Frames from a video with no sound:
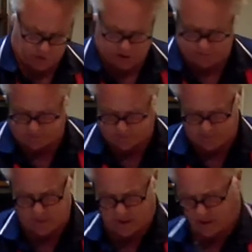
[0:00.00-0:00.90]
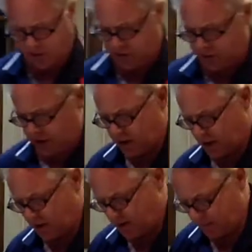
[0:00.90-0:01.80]
it, the
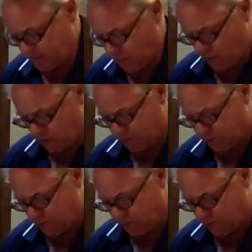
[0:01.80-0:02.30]
more to